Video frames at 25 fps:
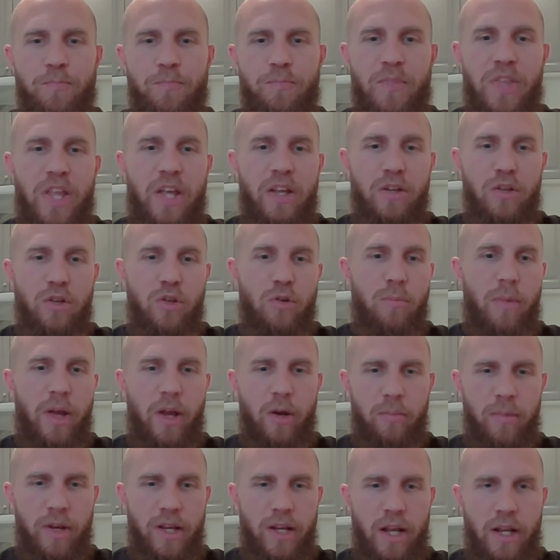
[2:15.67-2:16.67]
that you may
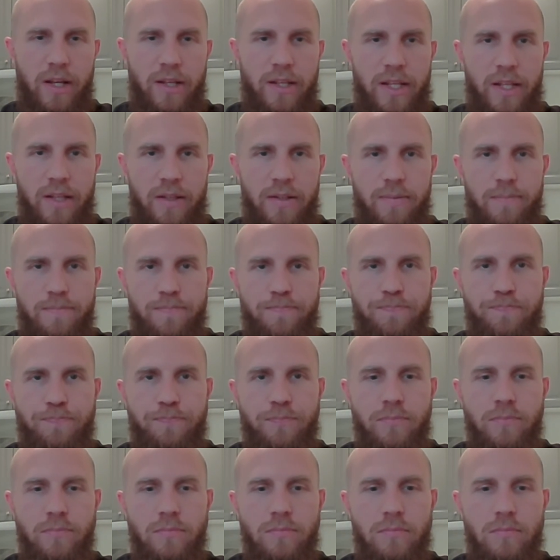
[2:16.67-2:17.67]
or may not need.
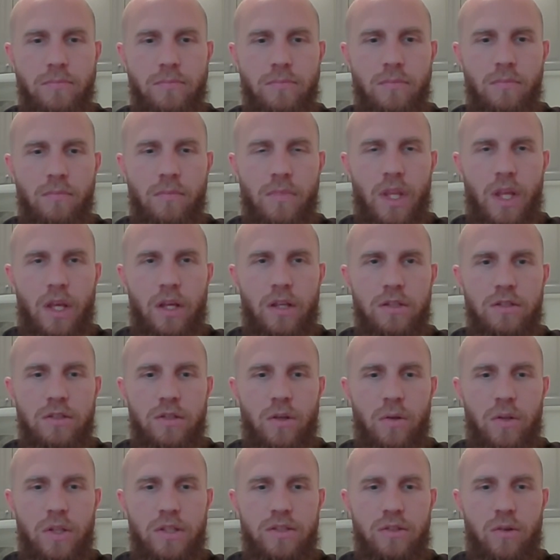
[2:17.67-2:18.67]

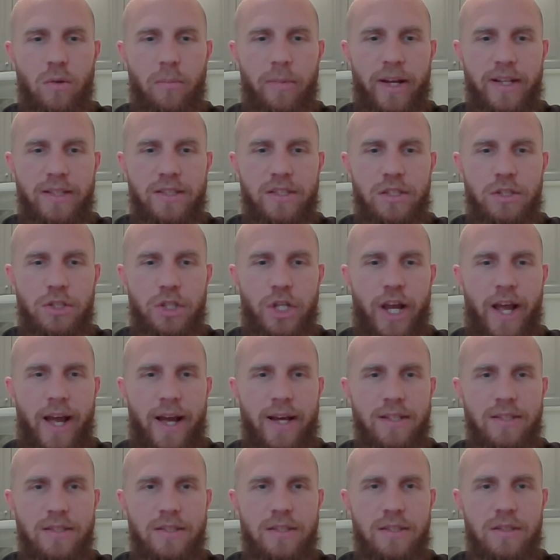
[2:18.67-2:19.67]
So let's go back to
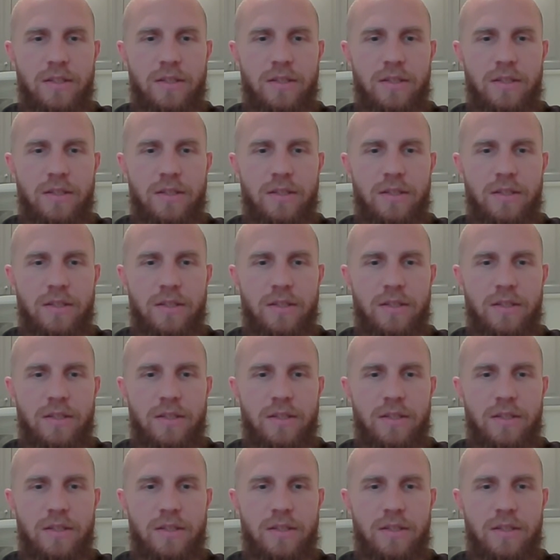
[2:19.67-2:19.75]
chat.